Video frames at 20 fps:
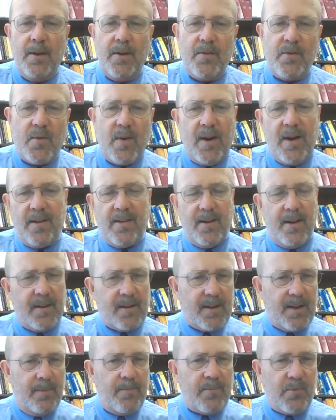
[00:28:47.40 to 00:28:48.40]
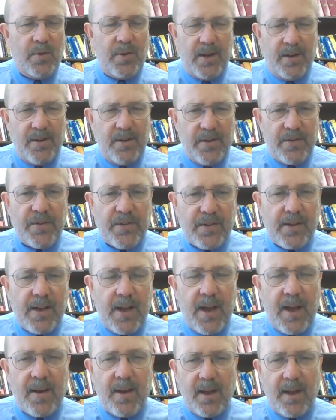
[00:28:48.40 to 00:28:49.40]
Trying to come to an
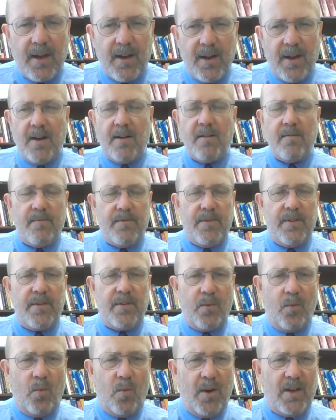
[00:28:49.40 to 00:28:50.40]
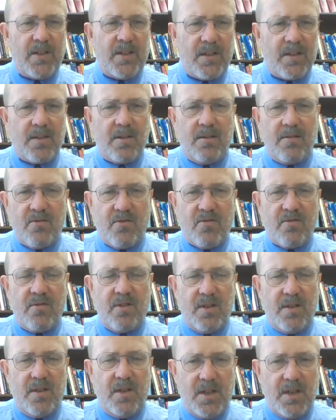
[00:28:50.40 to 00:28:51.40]
understanding of this Western
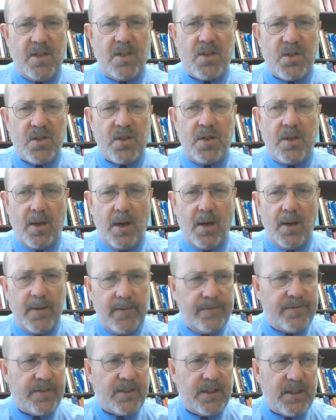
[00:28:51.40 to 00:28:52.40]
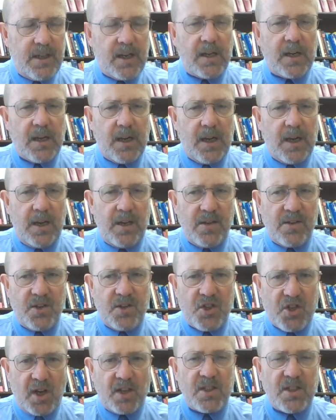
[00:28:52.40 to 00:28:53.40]
tradition of seeking
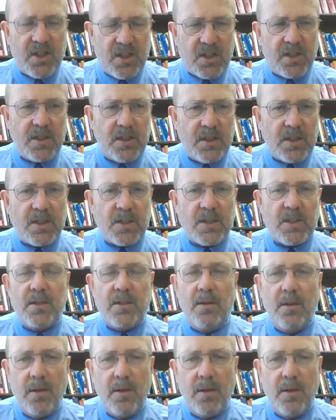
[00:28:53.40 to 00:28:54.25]
justice